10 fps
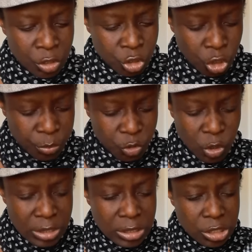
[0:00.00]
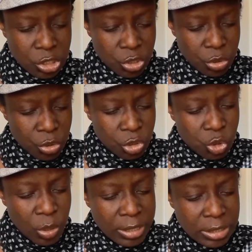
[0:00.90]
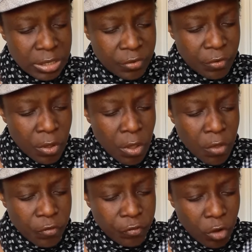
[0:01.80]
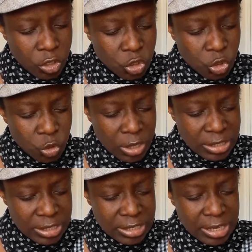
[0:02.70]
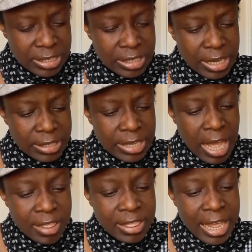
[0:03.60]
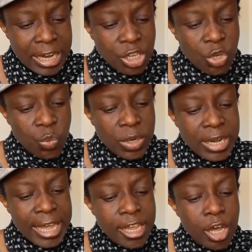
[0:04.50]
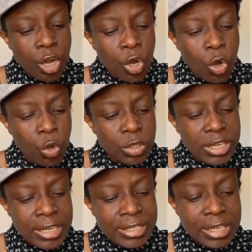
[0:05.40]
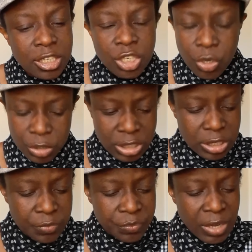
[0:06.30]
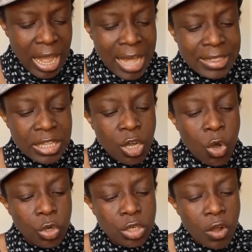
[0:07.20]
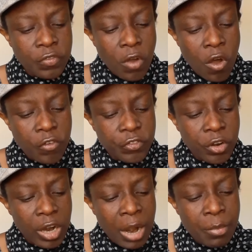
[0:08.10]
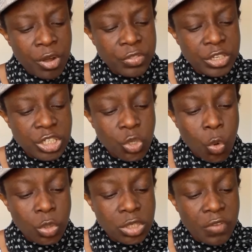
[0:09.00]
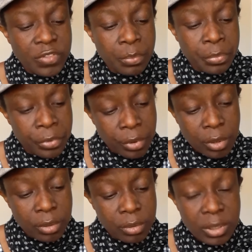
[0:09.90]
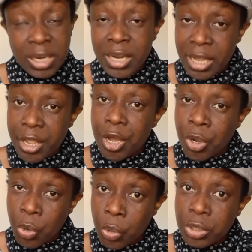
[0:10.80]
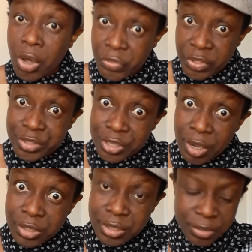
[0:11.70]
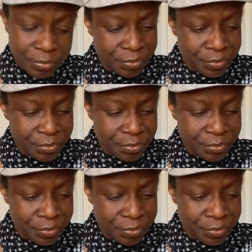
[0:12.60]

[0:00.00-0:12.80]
Job 22, 24 to 26 says, Then you will lay your gold in the dust, and the gold of Ophir among the stones of the brook. Lay your gold on the dust.